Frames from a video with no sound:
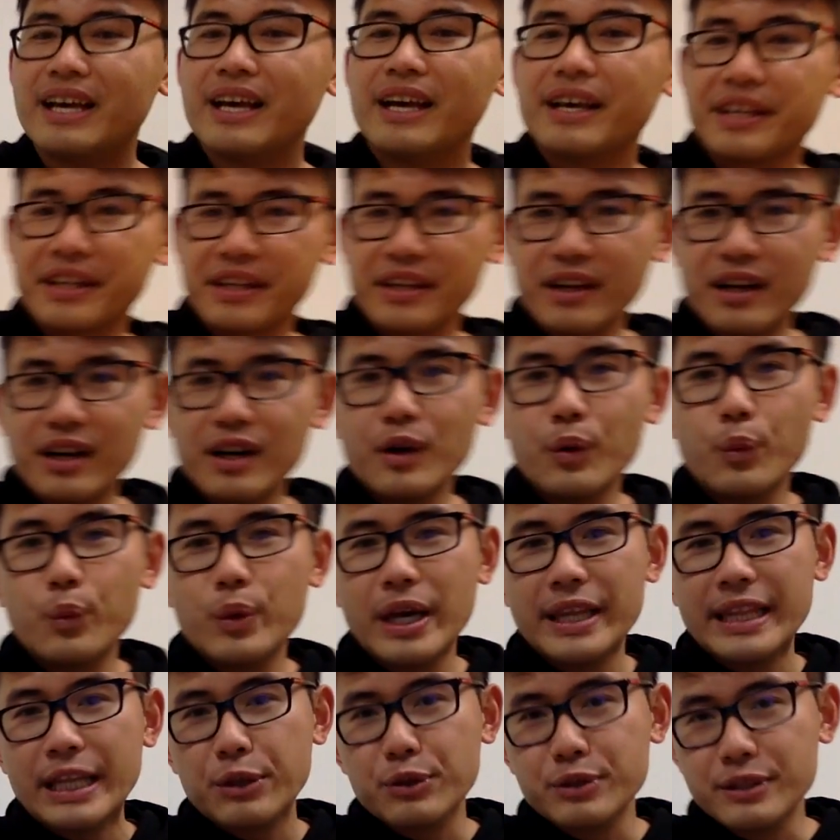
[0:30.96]
Here, we
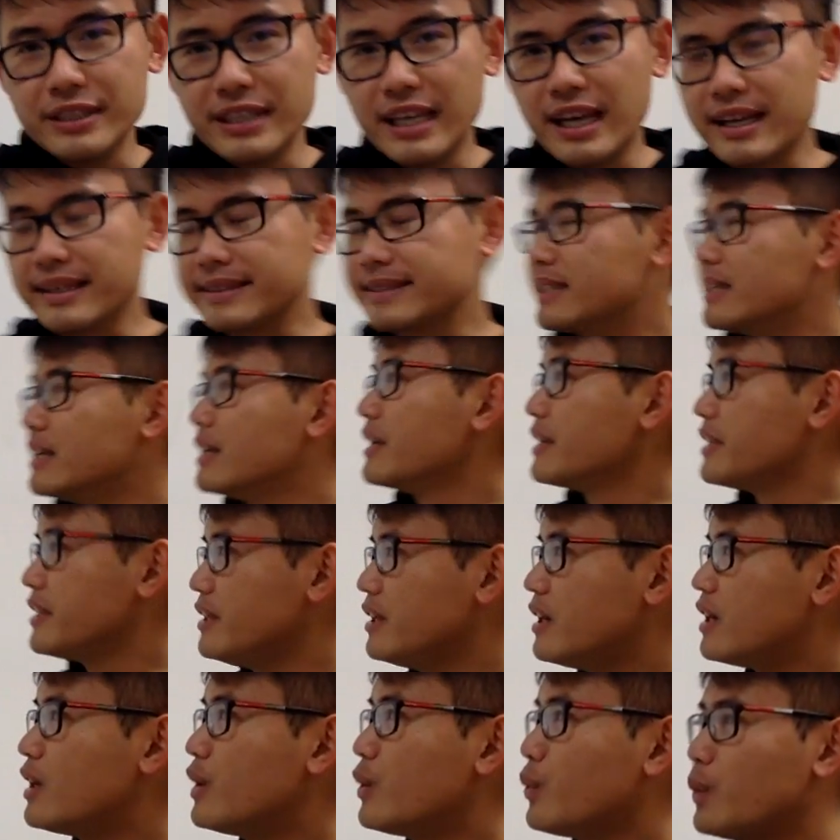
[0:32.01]
are not using x.
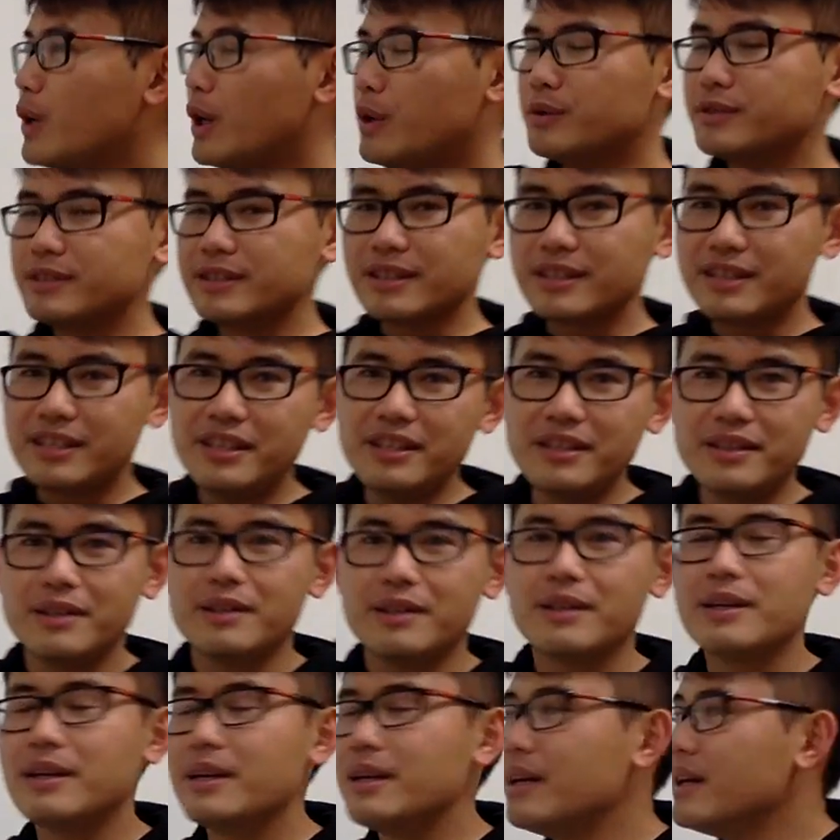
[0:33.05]
Here, we are using t.
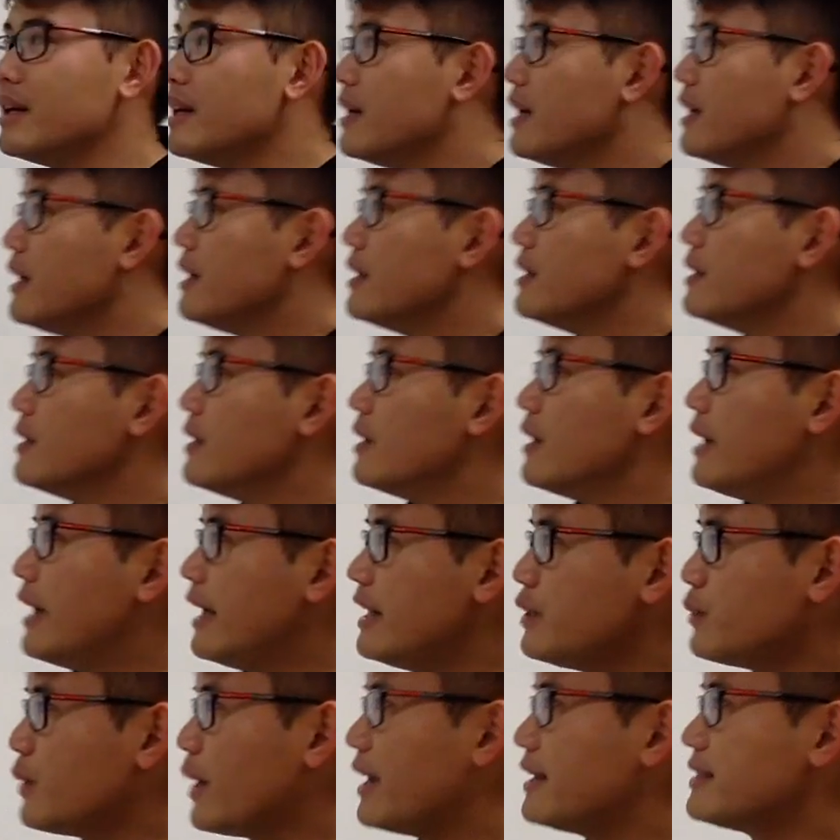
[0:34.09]

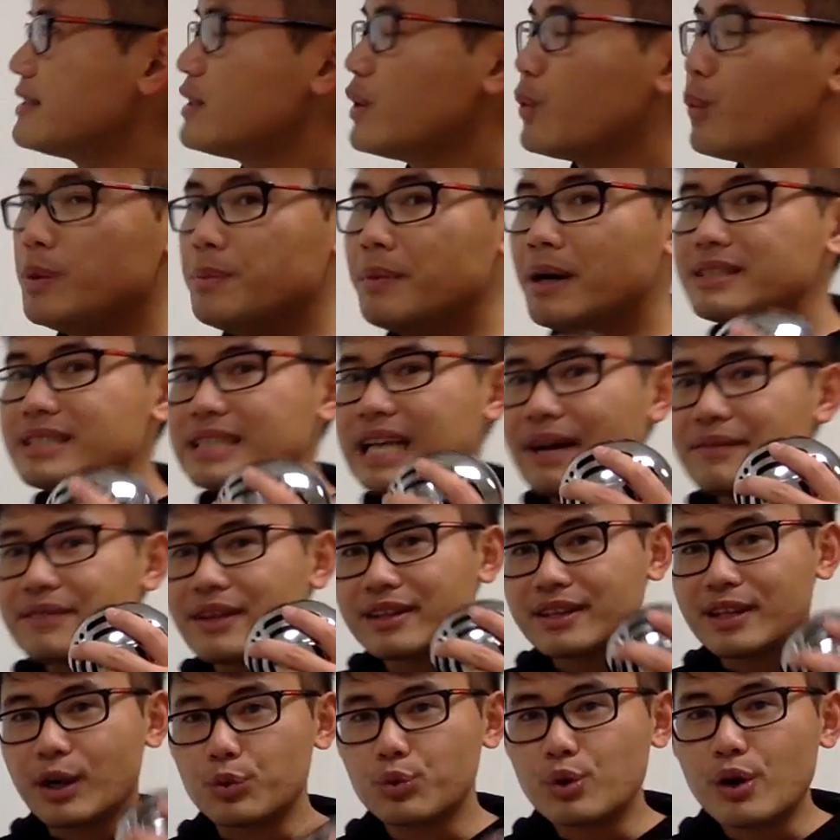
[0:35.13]
Anyways, we must have the
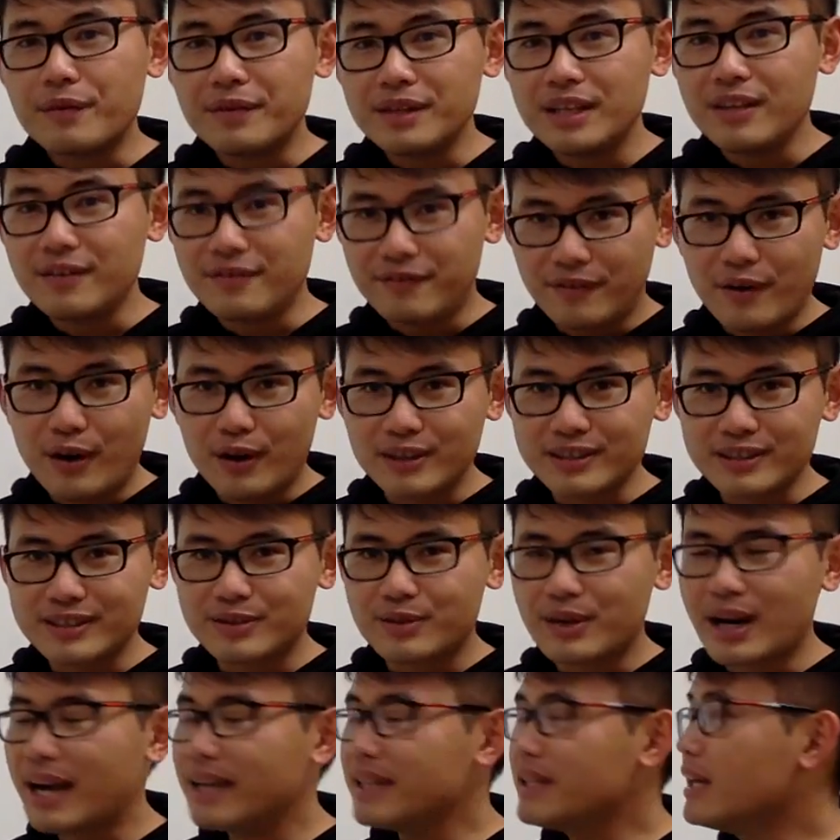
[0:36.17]
derivative first,
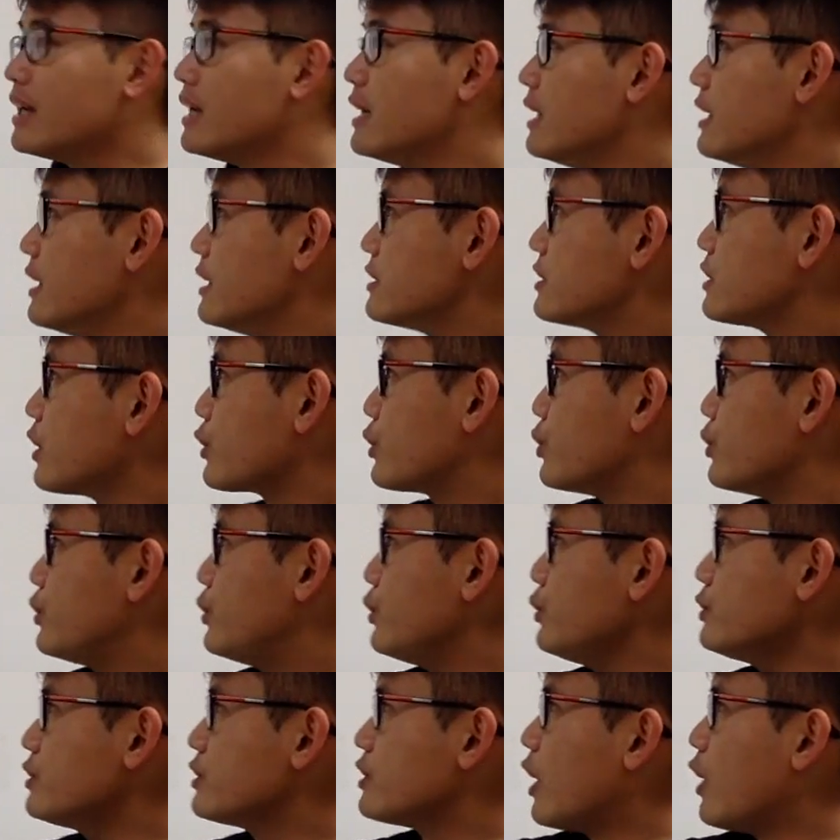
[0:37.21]
right? So to
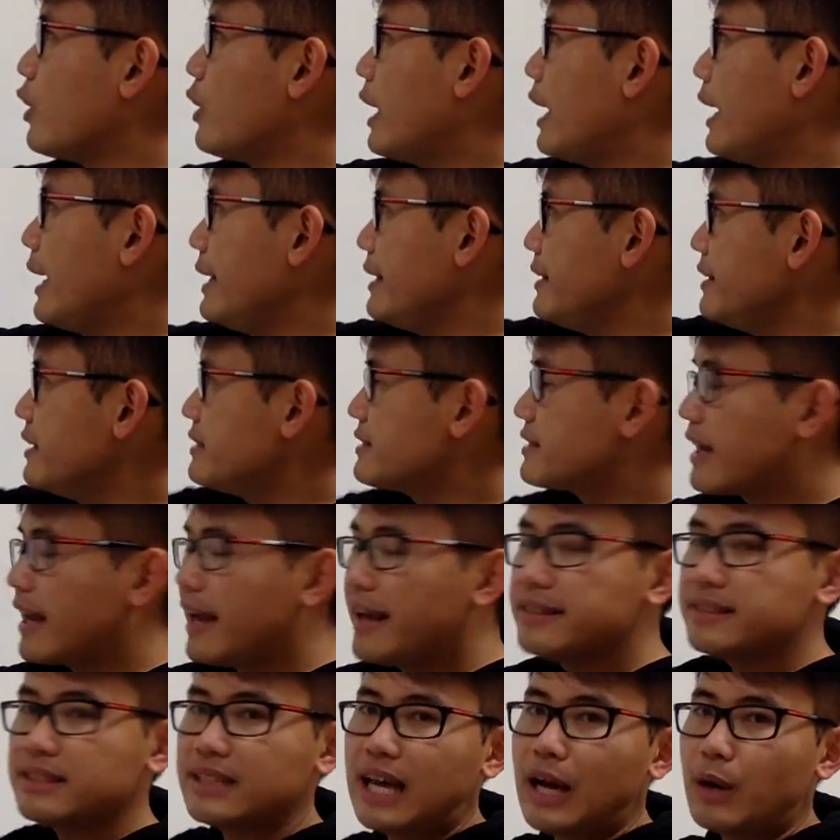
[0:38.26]
do so, in this
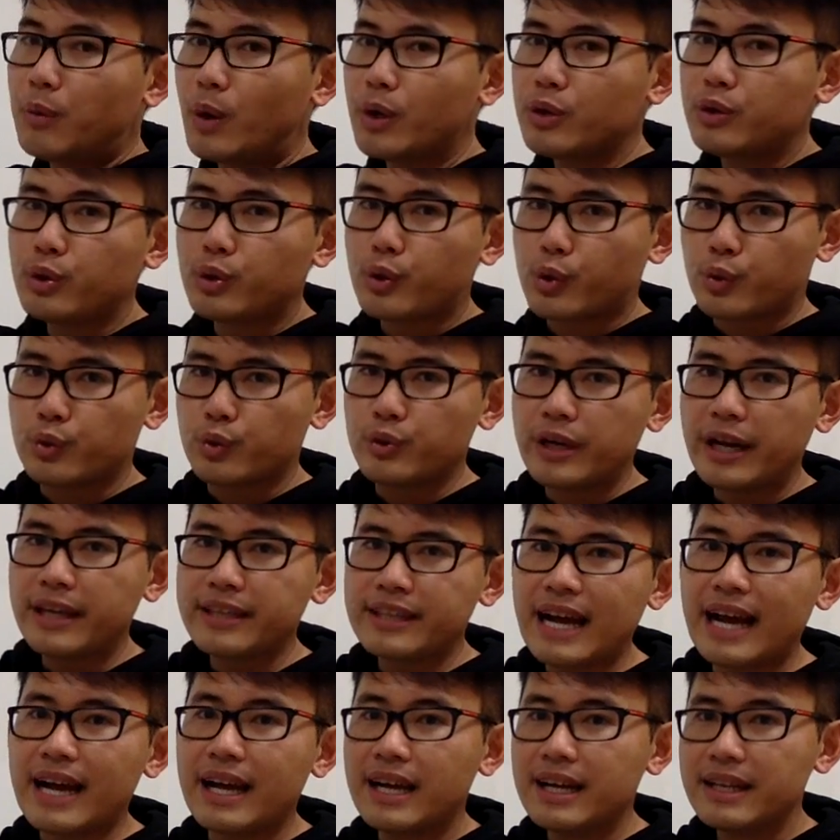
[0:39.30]
case, I want to create
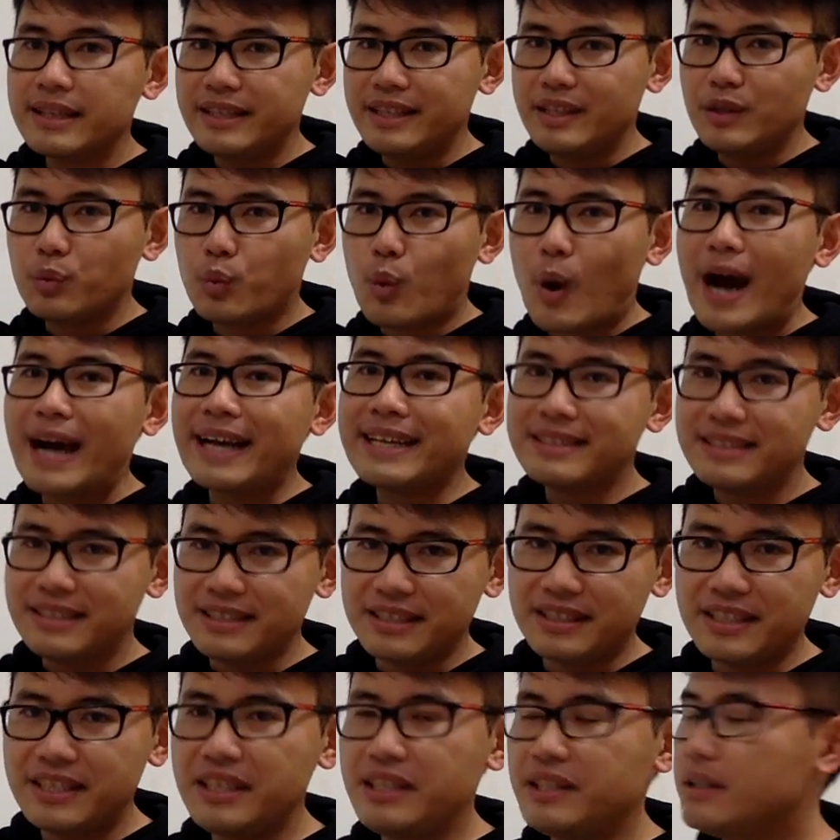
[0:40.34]
that dy
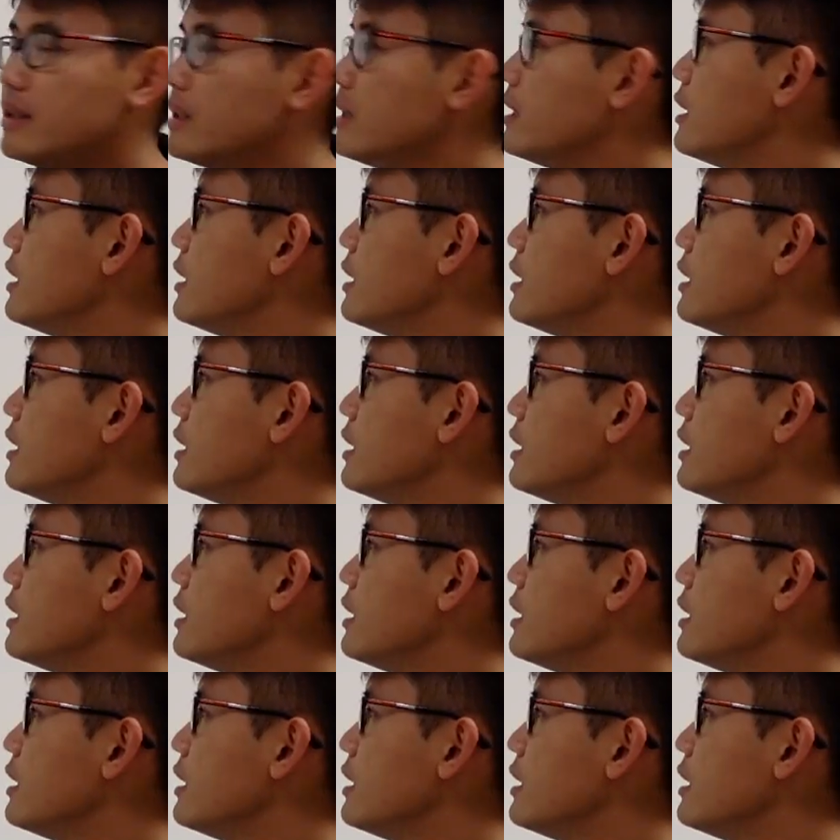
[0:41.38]
dt.